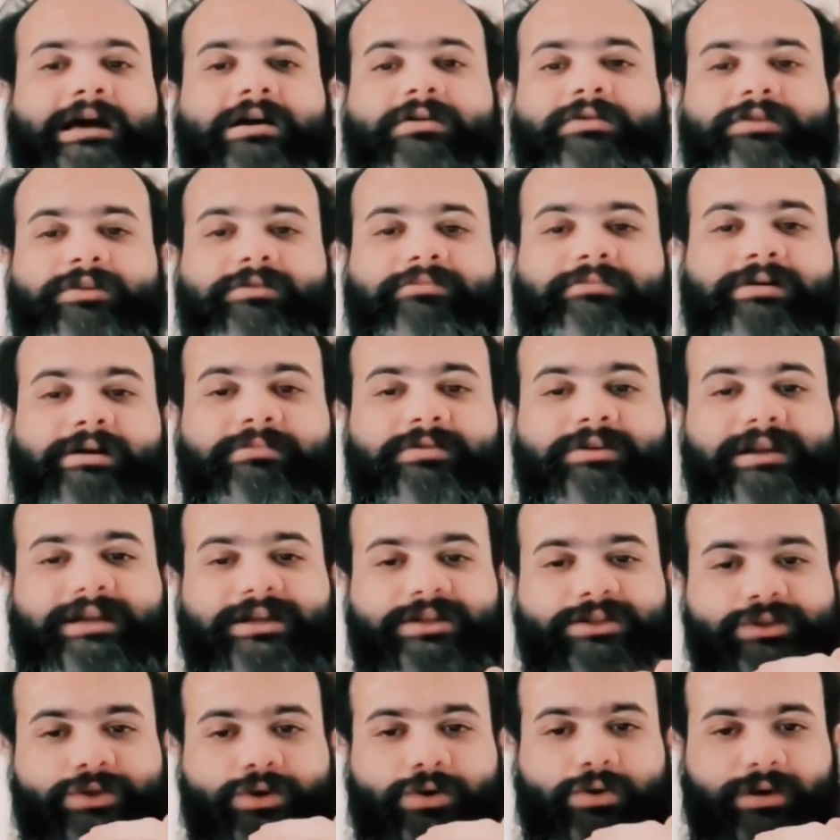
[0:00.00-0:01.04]
Now, remember,
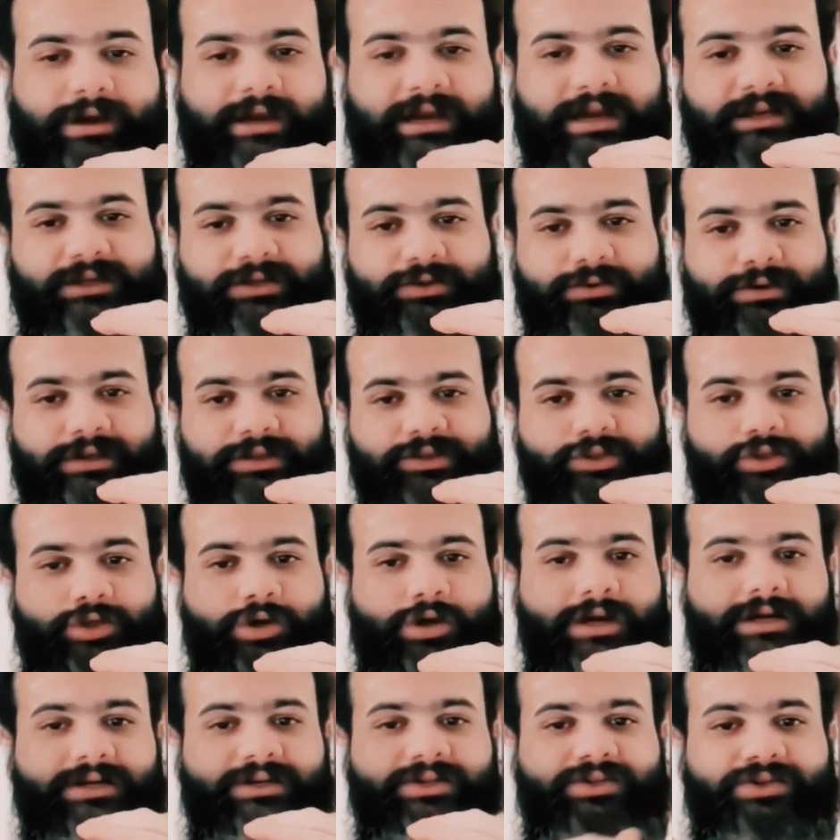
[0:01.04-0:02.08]
it's okay to
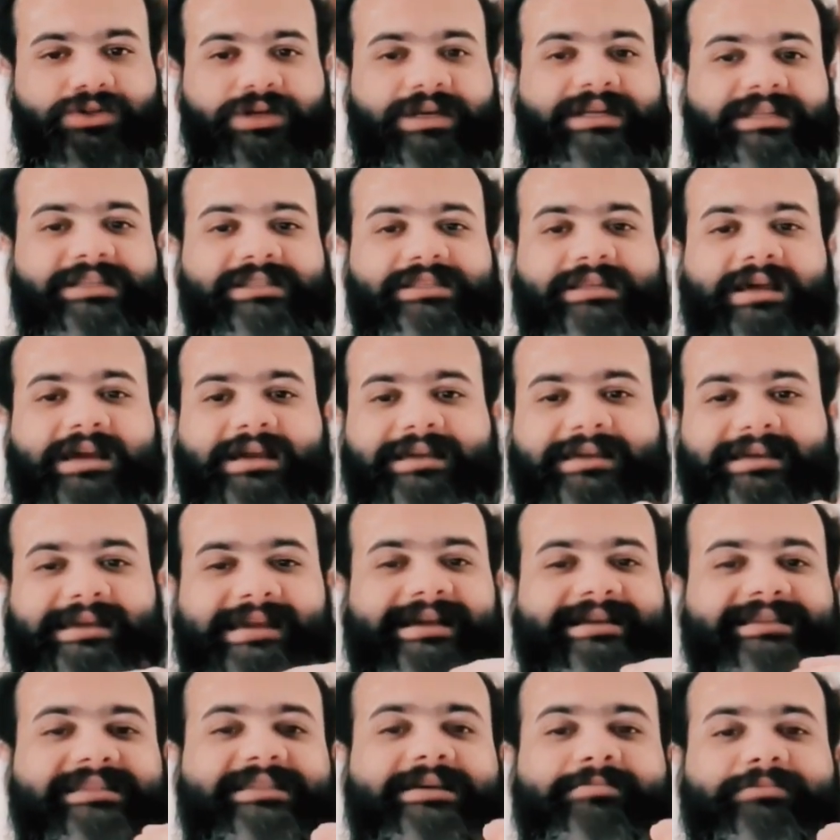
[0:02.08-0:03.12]
enjoy treats like
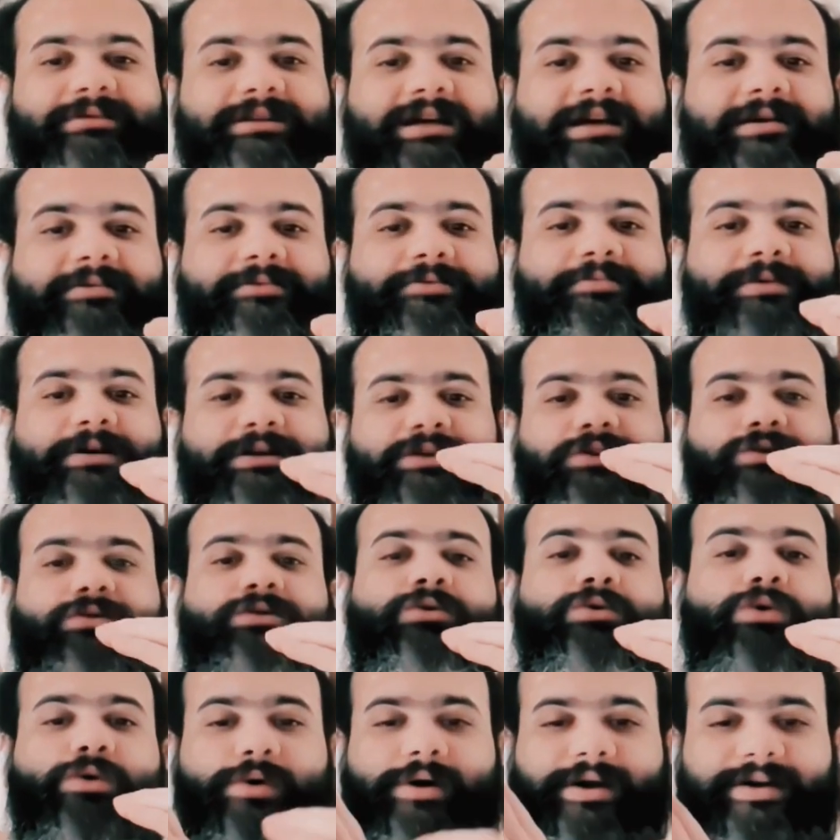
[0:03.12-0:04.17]
cake sometimes, but
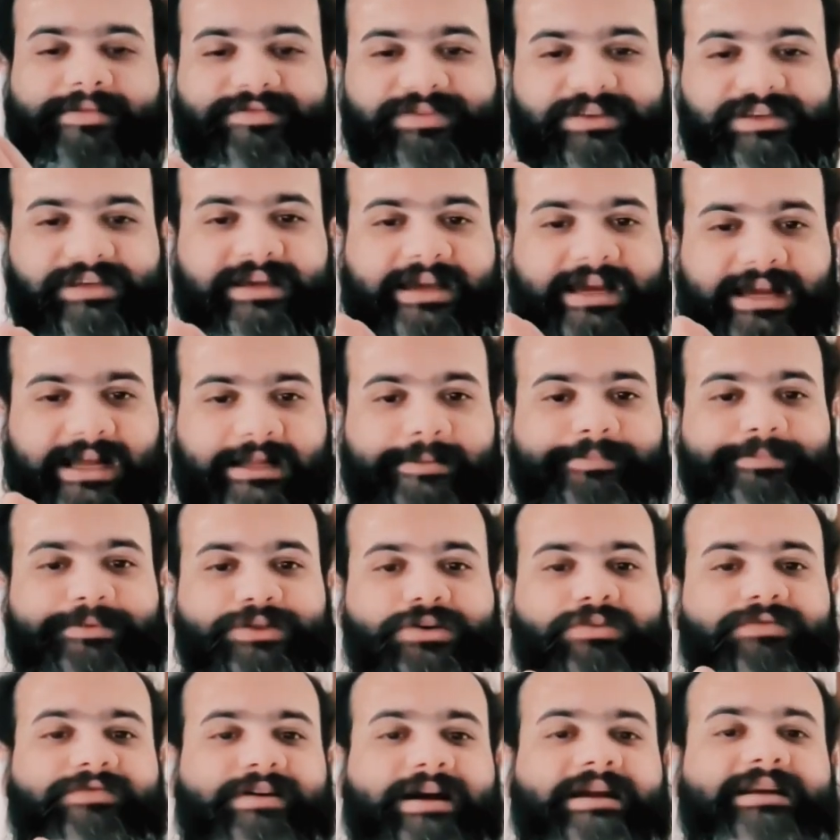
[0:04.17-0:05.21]
your OFC
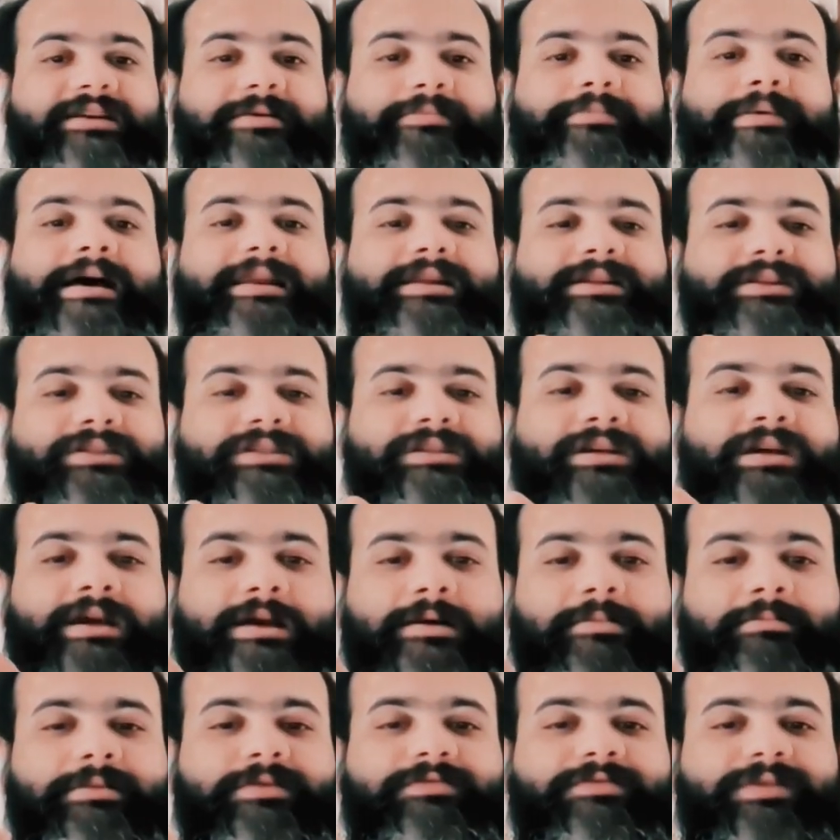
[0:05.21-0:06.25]
helps you find a balance
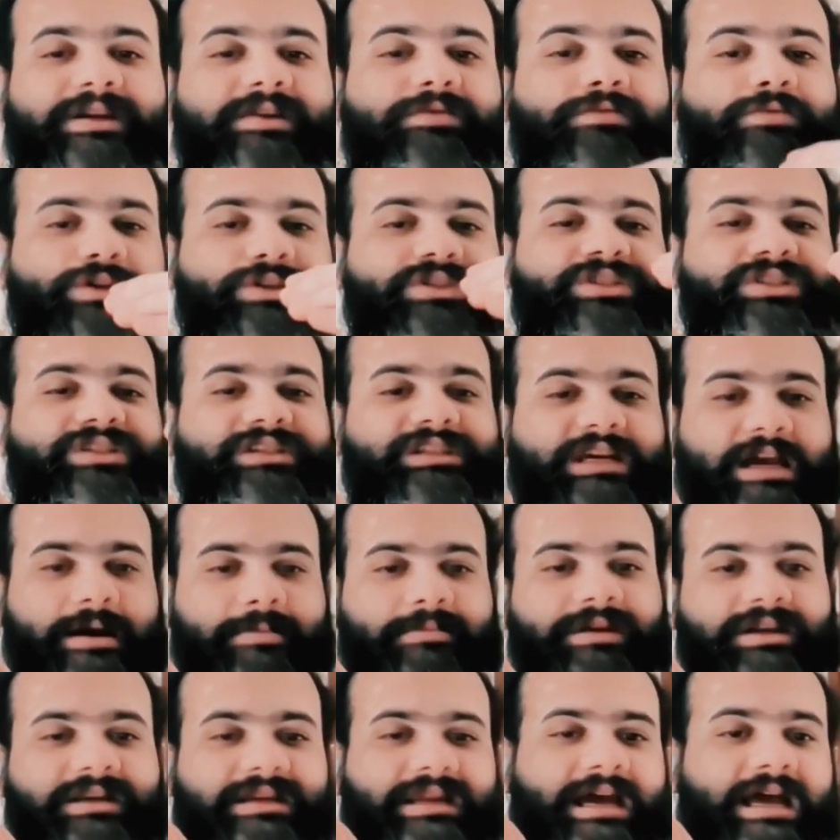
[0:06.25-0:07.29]
between what's
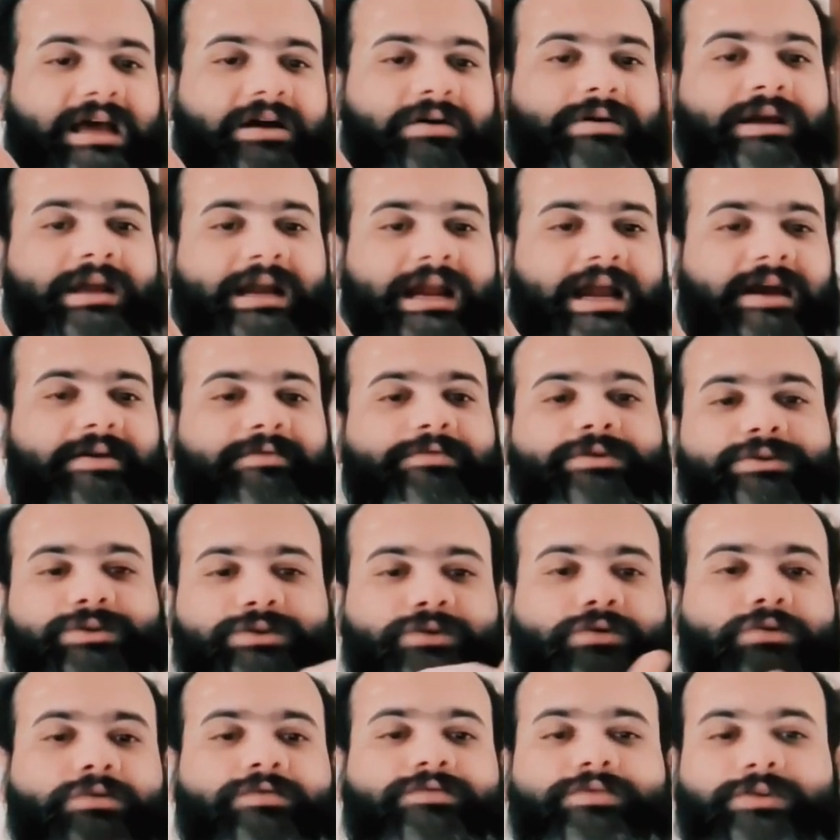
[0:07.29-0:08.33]
yummy now and
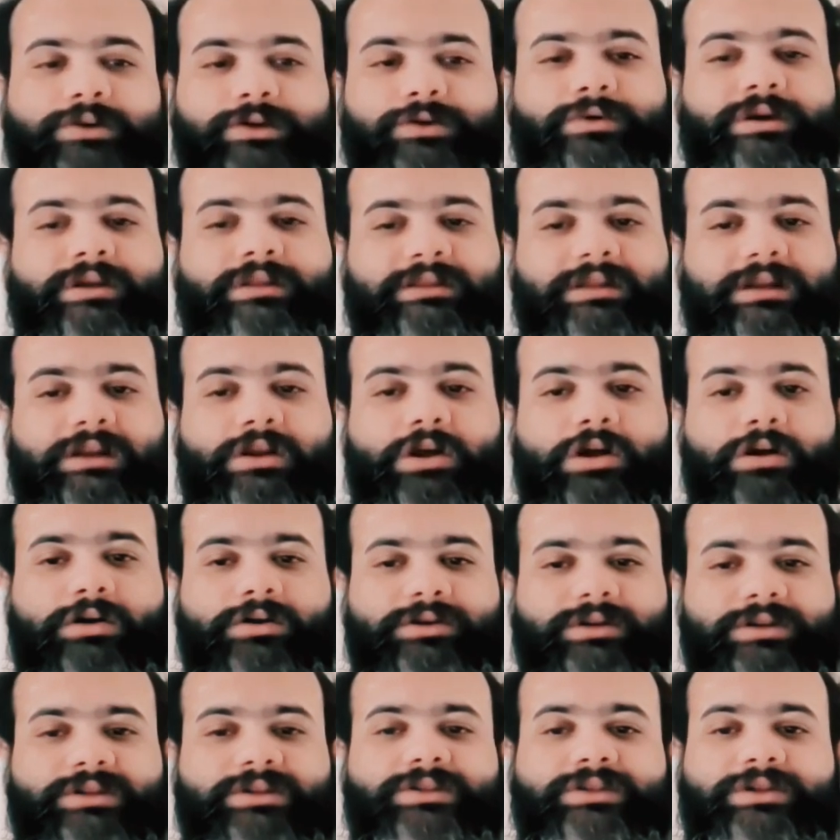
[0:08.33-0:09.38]
what's good for you in the long run.